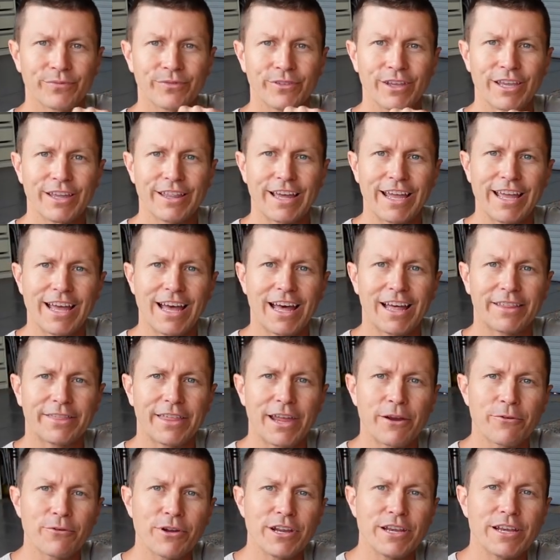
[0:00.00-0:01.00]
here they are.
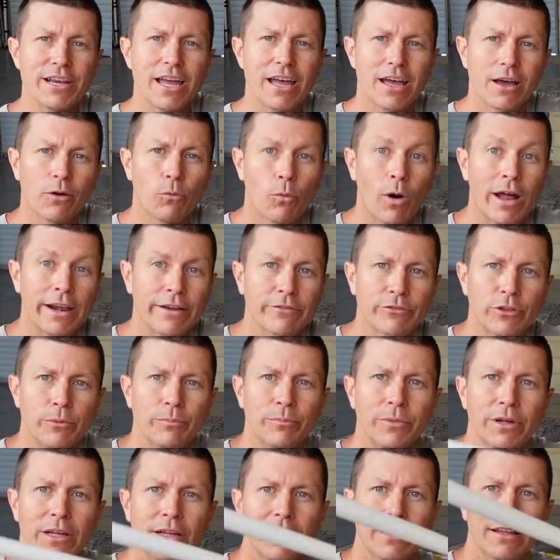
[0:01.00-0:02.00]
They're in uh, one of
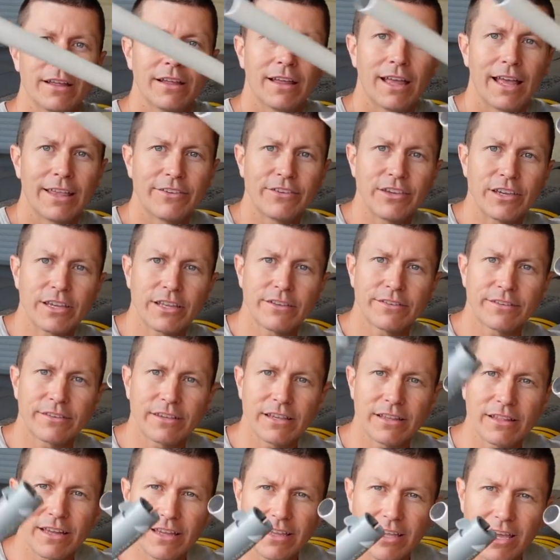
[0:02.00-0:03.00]
them. As you can
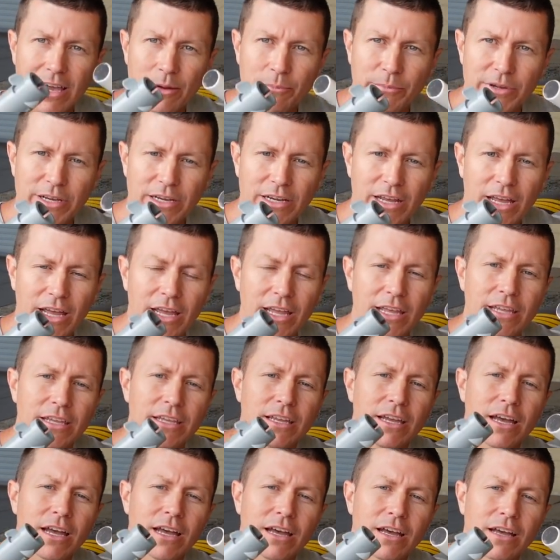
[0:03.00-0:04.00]
see, they come in,
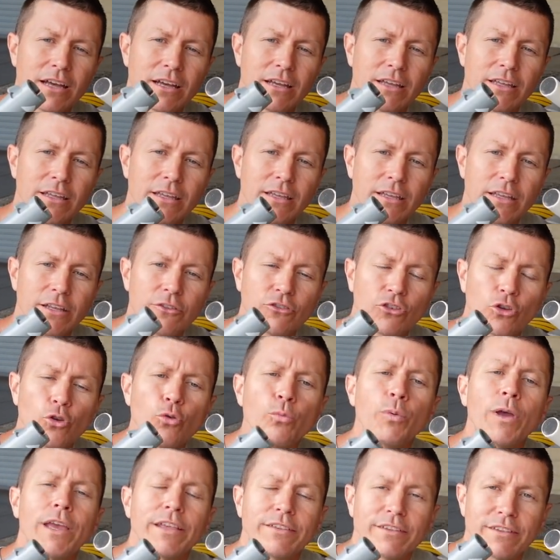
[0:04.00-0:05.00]
a, uh, in
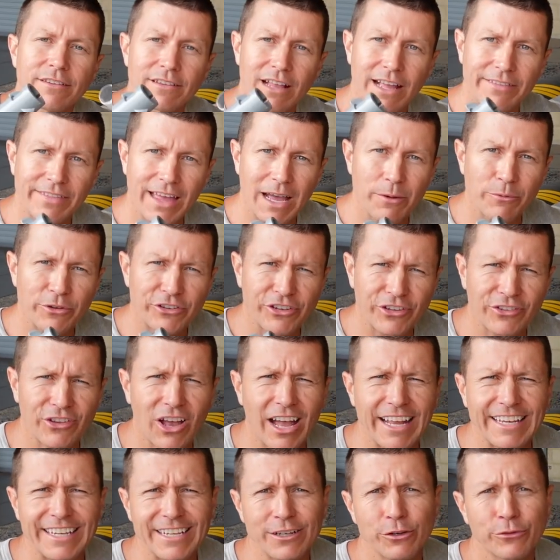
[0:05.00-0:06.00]
two pieces like that, which is
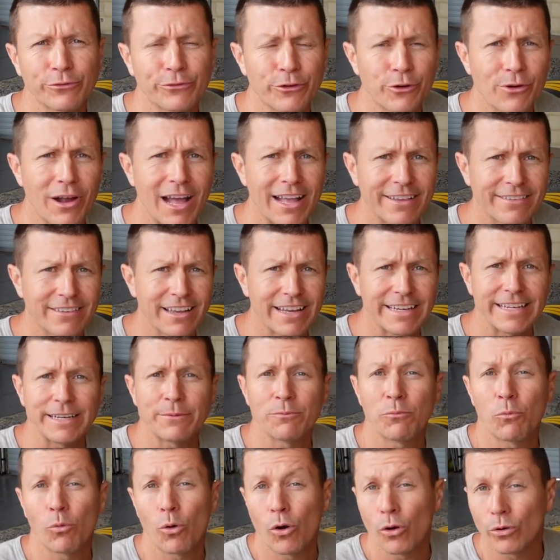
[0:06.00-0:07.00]
ideal for us. I
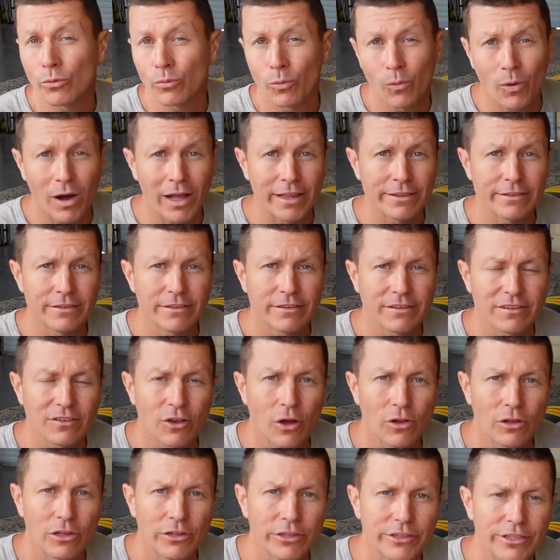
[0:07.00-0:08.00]
didn't want one
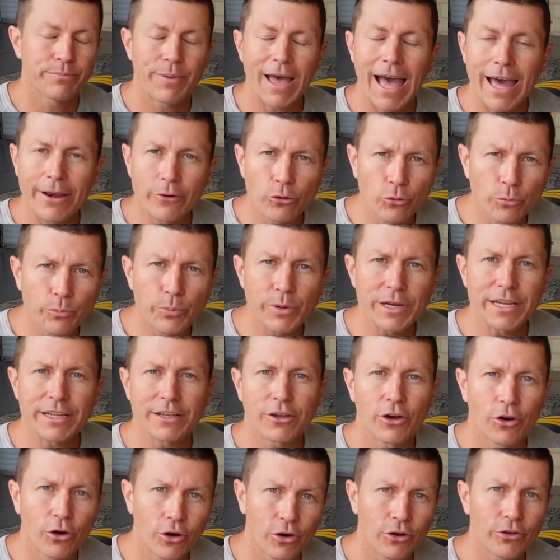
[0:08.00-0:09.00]
solid paddle
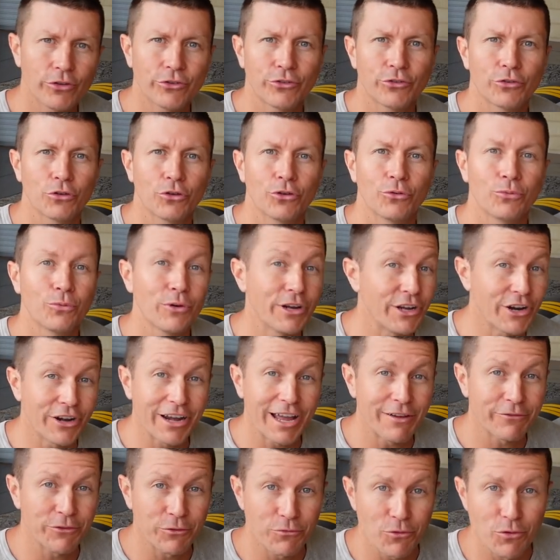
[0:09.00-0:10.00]
because we don't
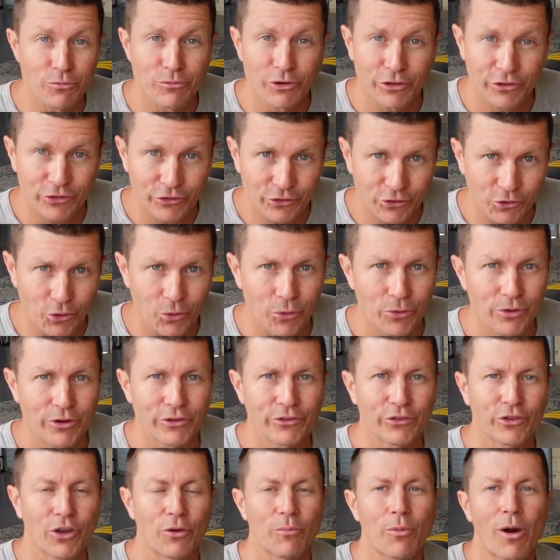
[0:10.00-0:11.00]
have the room to store
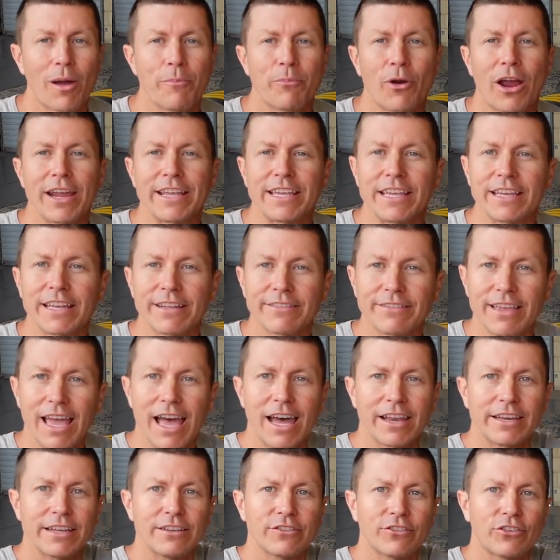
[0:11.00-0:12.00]
it. So by breaking it
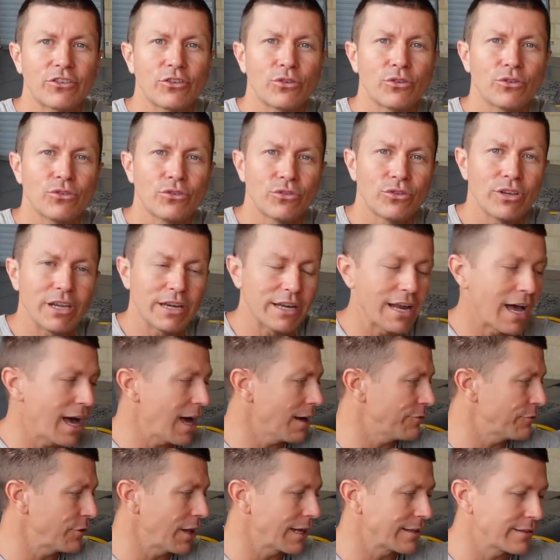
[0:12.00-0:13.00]
down into in
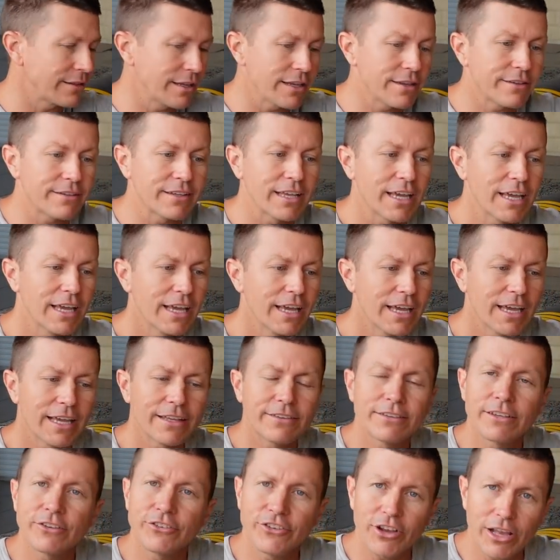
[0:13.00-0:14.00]
half like this,
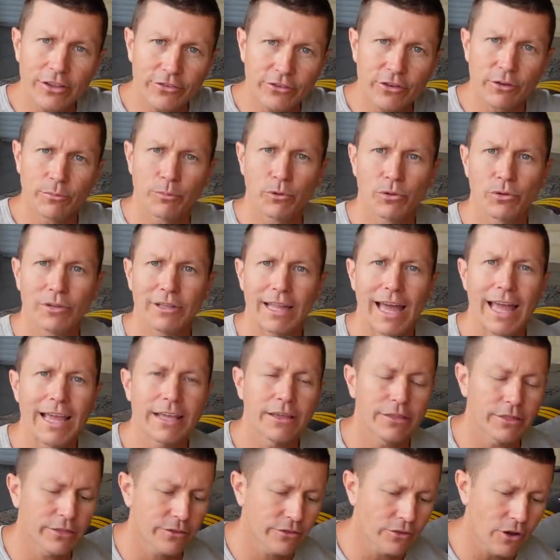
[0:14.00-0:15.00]
it's adjustable
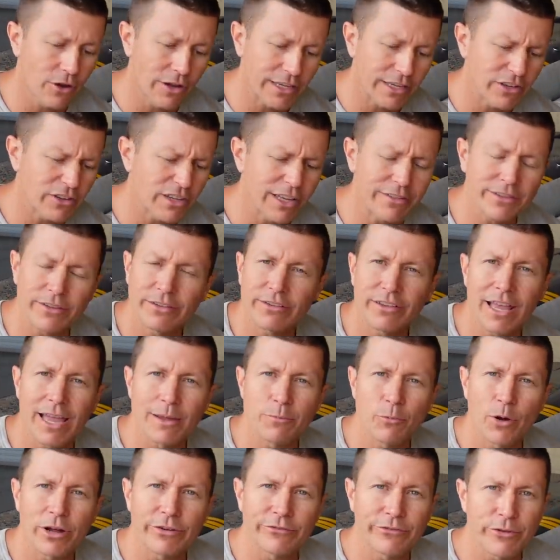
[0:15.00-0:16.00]
length, so I could get the
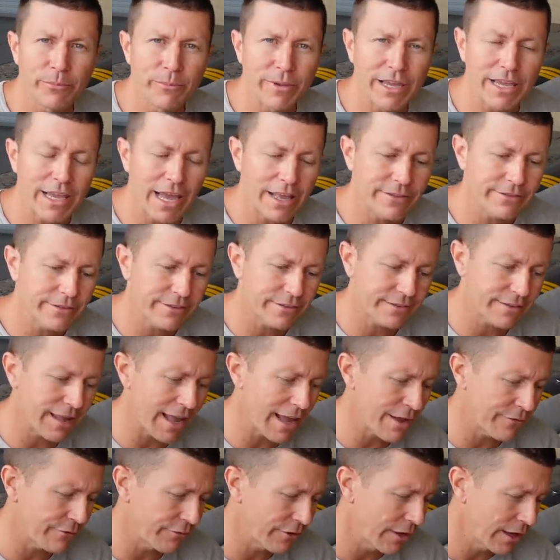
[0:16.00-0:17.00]
same one for me and
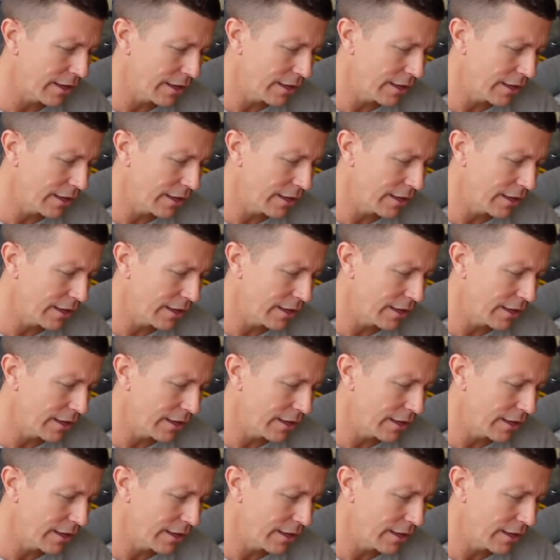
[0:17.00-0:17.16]
Steph.